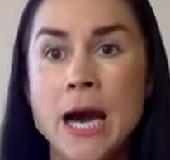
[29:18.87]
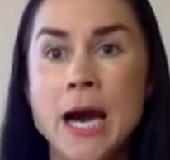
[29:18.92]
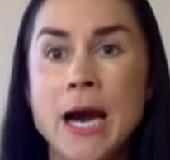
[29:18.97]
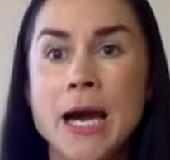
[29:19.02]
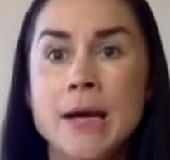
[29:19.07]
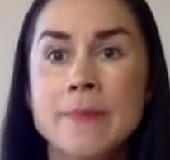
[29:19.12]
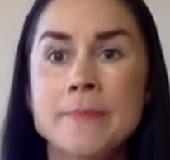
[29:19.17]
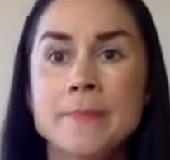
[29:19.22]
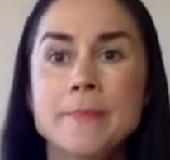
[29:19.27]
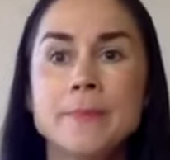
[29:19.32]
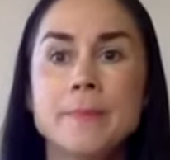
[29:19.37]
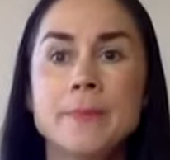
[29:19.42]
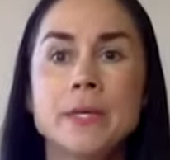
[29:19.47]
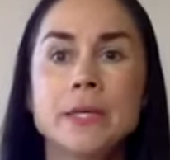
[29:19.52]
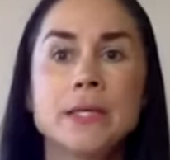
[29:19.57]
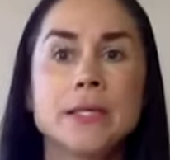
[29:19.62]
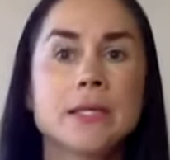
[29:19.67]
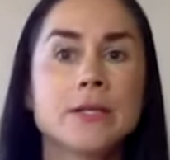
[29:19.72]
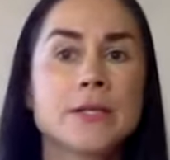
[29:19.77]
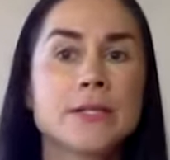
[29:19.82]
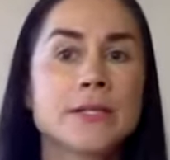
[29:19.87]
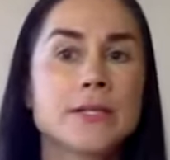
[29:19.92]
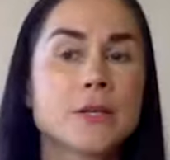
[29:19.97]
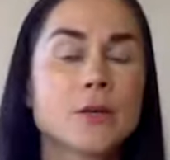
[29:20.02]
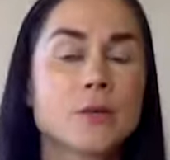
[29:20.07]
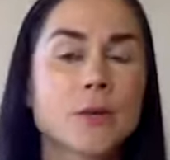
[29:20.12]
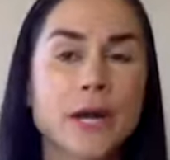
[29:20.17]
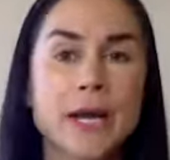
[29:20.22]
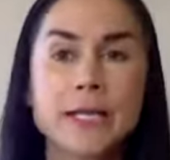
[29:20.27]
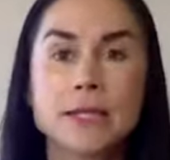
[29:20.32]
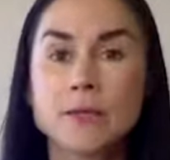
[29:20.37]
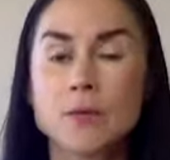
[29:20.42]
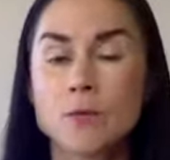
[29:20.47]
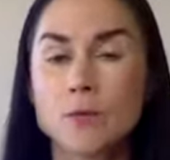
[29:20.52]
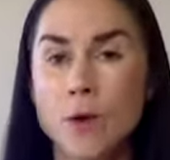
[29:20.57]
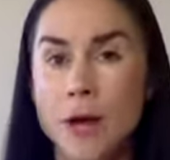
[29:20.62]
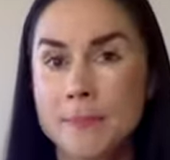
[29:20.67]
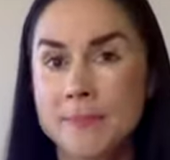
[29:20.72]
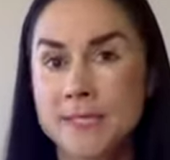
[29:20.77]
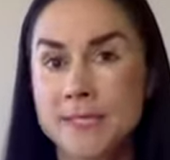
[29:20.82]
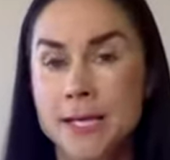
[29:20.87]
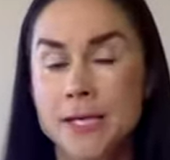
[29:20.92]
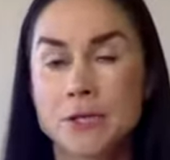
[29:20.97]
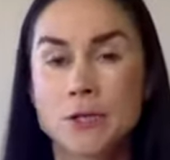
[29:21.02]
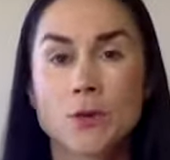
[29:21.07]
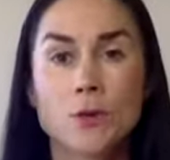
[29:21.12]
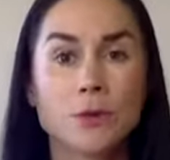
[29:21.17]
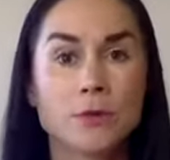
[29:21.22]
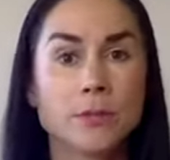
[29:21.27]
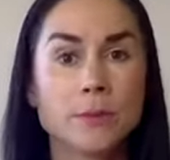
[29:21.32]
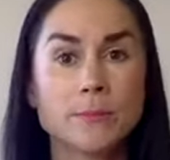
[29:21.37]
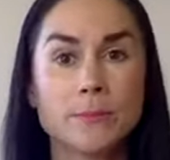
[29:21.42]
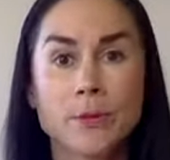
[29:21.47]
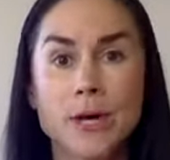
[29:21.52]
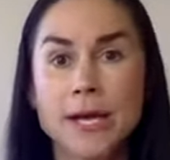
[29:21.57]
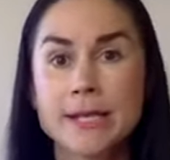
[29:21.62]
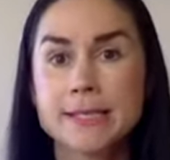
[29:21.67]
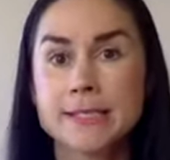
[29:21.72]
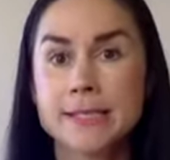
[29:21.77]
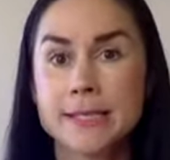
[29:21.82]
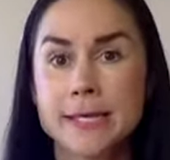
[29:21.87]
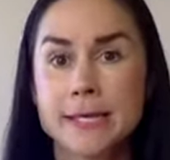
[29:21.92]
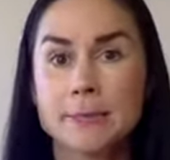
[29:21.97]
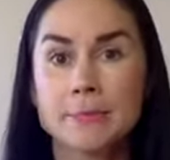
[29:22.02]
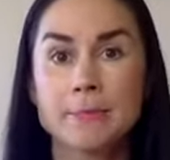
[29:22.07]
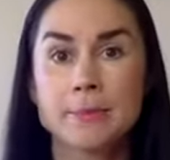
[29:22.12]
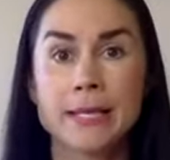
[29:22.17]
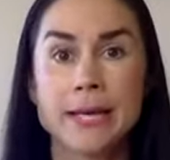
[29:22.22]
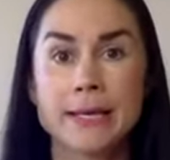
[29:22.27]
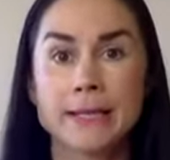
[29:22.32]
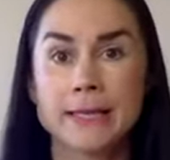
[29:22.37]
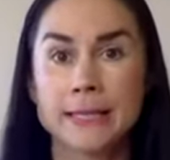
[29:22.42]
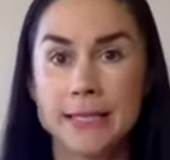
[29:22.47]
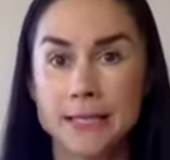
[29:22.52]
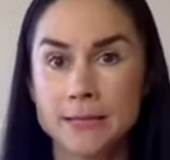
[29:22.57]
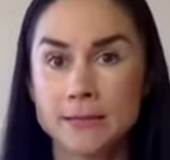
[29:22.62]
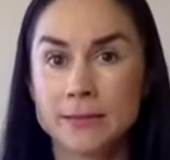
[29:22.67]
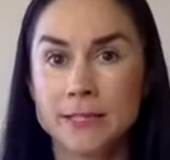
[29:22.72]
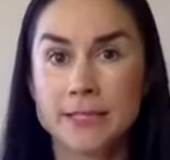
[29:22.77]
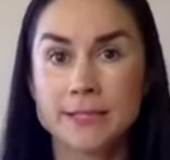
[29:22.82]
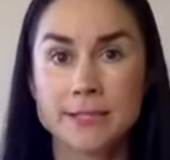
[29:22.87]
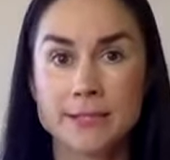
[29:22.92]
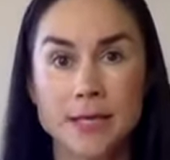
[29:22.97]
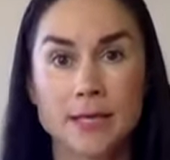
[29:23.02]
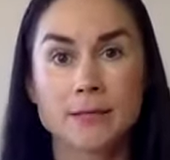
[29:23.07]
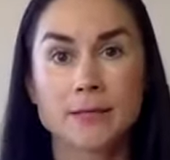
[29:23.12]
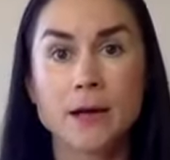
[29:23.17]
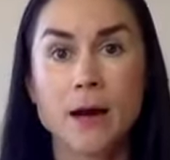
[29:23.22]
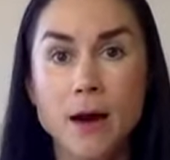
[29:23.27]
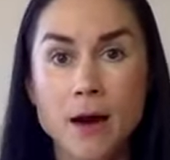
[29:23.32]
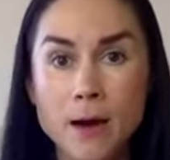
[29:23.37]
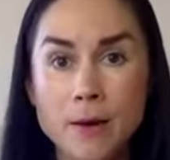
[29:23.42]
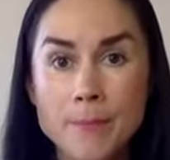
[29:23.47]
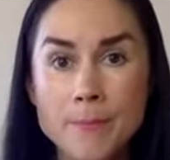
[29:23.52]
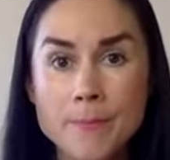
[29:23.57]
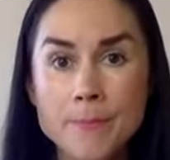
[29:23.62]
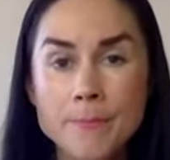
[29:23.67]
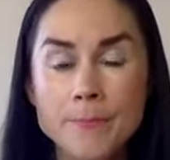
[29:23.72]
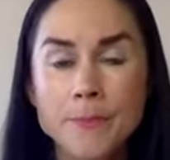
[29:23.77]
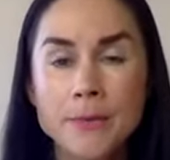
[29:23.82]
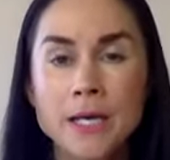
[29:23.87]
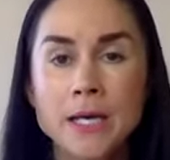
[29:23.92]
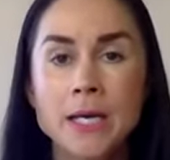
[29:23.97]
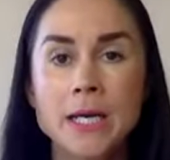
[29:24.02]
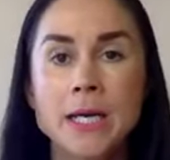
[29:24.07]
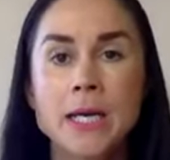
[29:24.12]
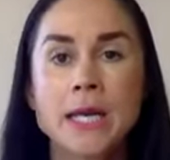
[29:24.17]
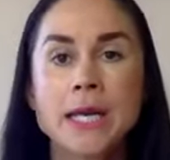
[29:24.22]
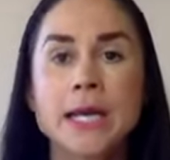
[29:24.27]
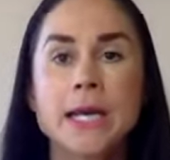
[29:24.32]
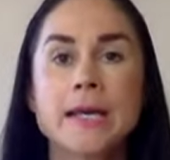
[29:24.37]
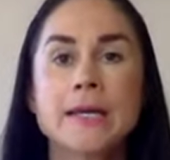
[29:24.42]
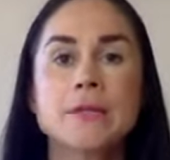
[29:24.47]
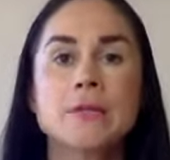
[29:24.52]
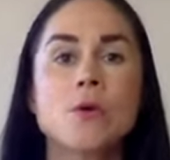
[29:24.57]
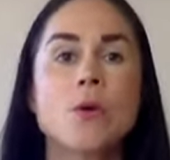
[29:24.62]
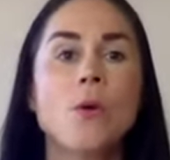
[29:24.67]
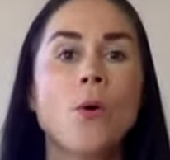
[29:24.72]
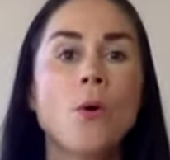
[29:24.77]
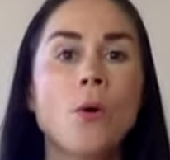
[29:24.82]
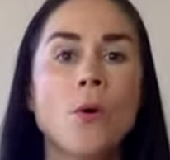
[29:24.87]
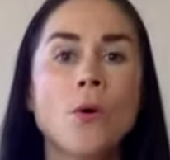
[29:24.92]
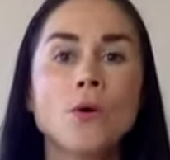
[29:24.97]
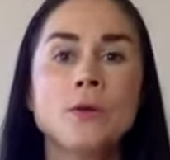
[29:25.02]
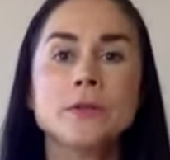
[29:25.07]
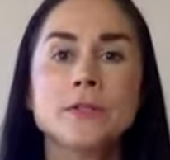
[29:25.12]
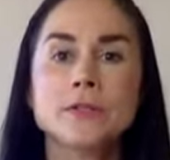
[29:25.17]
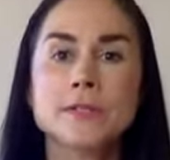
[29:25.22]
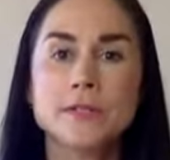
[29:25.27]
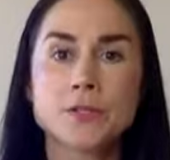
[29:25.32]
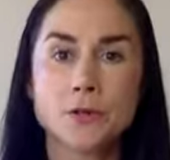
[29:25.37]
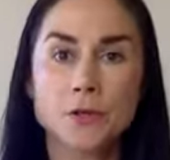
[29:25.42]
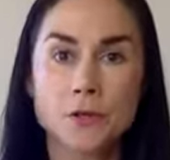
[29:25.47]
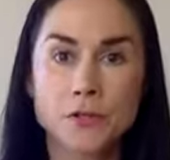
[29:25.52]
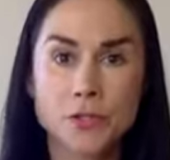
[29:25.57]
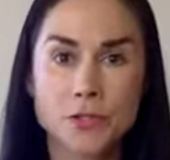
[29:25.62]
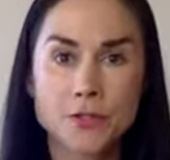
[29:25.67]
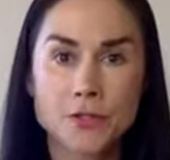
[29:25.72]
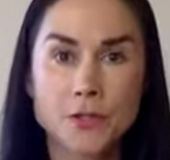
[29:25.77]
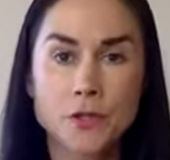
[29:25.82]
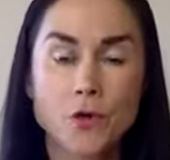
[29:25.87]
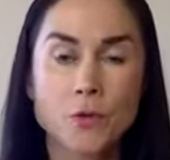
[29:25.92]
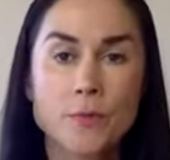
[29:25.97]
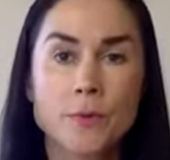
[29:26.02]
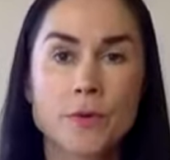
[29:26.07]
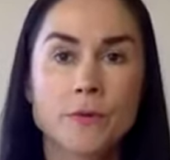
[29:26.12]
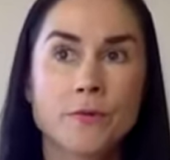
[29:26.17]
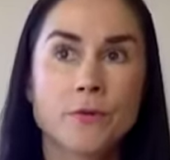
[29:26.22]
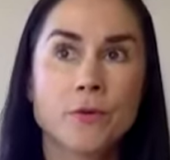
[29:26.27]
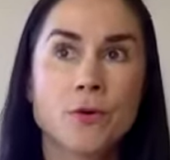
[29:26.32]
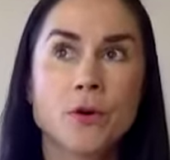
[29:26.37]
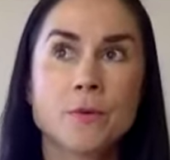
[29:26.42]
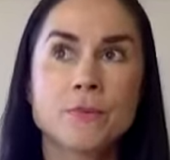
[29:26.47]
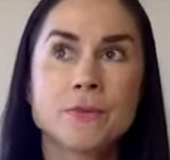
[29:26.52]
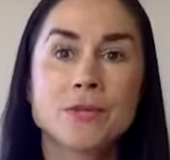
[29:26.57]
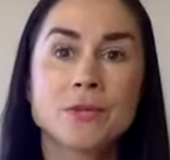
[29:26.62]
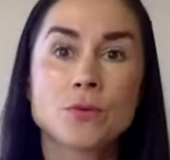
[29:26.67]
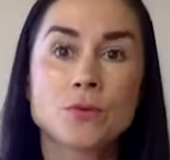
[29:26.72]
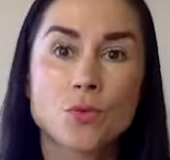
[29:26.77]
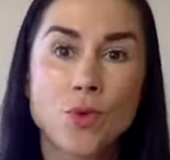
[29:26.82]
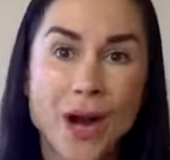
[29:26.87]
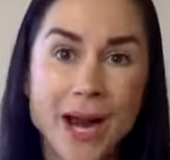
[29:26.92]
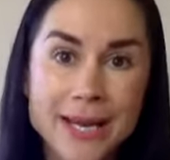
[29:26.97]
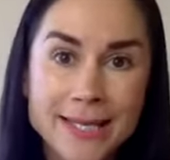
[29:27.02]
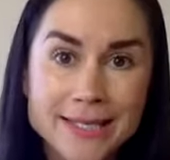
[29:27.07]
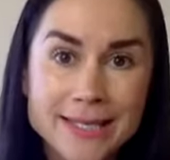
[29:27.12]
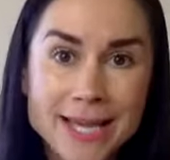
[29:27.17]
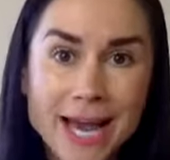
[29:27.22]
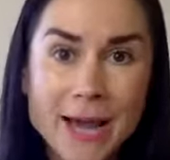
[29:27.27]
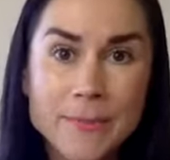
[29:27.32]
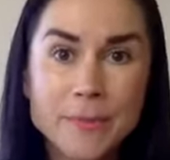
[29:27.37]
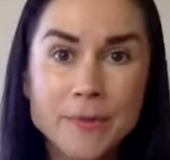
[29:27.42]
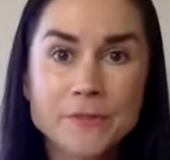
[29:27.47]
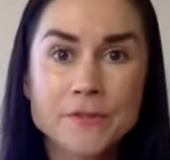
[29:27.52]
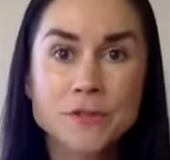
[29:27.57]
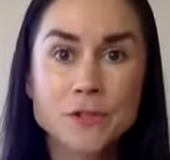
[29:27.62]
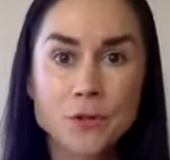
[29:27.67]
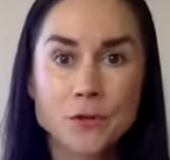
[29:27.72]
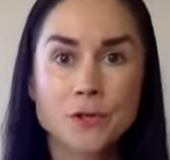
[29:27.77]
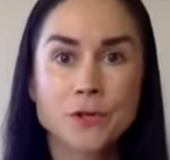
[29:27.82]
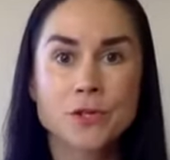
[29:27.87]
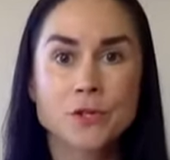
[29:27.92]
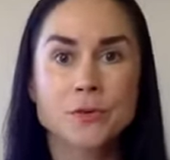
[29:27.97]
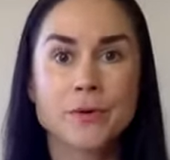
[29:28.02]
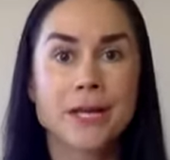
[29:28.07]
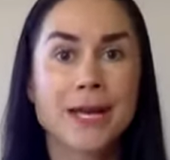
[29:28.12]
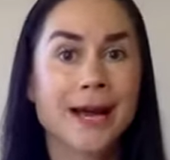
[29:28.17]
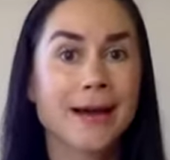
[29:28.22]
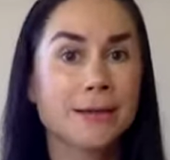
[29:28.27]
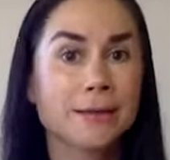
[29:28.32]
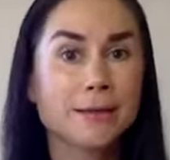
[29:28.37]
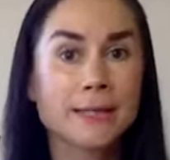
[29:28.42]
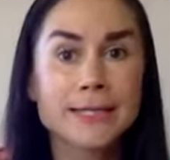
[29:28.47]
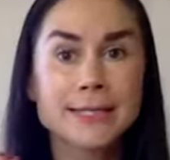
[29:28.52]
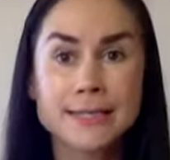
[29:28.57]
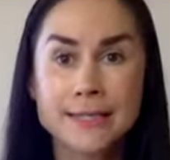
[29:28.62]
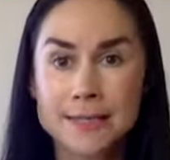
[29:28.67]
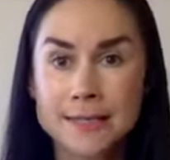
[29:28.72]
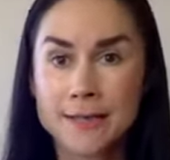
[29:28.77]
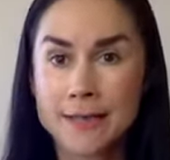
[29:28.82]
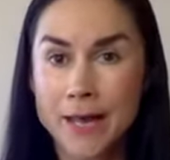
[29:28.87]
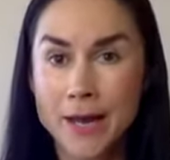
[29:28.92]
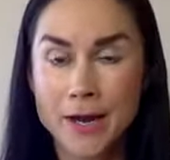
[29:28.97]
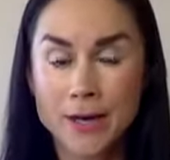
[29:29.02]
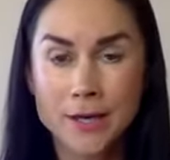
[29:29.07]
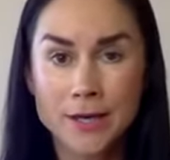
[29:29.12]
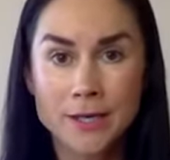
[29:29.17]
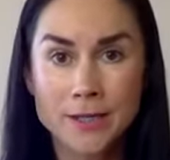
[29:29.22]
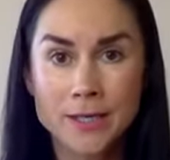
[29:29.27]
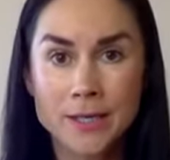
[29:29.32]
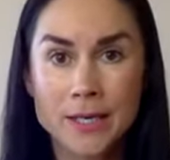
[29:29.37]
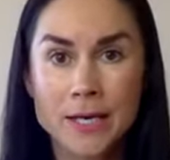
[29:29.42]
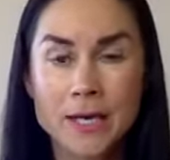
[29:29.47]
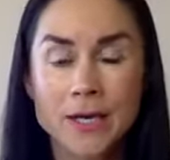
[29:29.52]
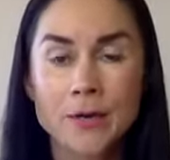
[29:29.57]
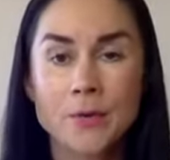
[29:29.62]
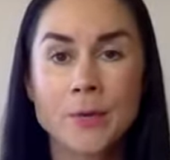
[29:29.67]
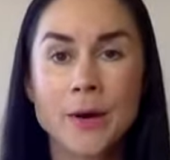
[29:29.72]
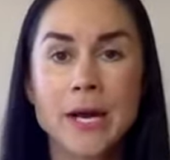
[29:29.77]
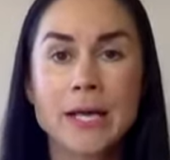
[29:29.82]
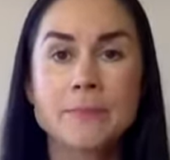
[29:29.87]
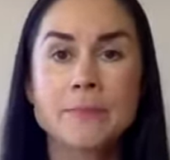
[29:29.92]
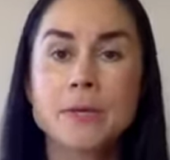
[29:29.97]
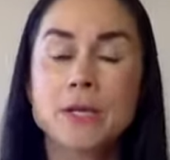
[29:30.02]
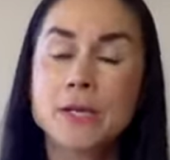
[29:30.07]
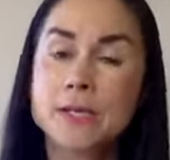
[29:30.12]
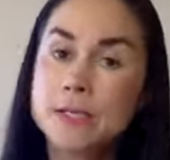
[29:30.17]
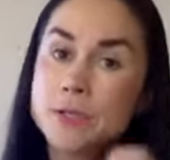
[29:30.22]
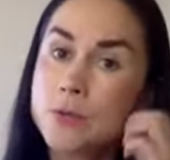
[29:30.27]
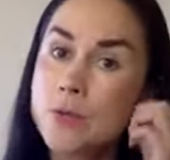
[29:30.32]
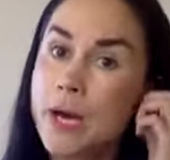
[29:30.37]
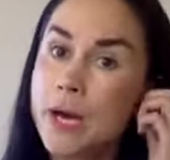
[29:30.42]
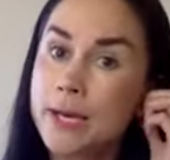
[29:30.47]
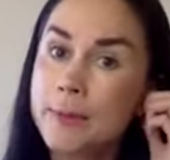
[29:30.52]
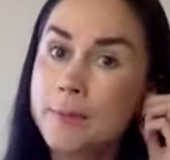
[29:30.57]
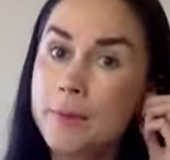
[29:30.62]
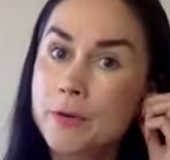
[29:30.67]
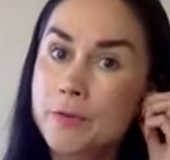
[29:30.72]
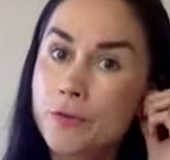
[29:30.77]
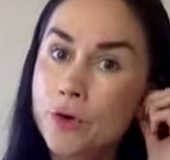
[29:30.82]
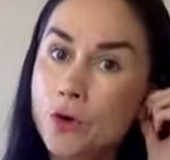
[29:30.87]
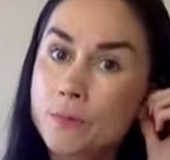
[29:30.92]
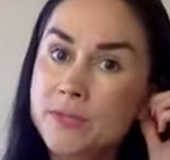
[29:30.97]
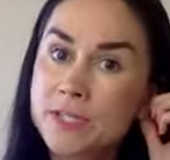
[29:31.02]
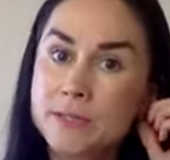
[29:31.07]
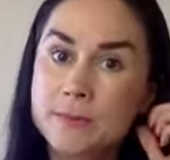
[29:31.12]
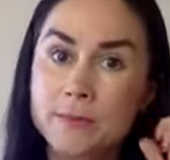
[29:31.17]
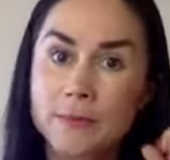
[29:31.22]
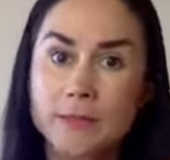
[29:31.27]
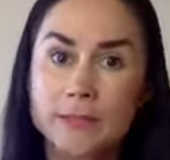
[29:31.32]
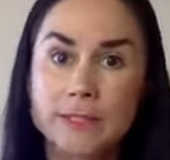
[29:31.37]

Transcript: um, there is a great website called the breastimplantillness.com and all the surgeons who perform the right type of surgery are listed there right because you got to perform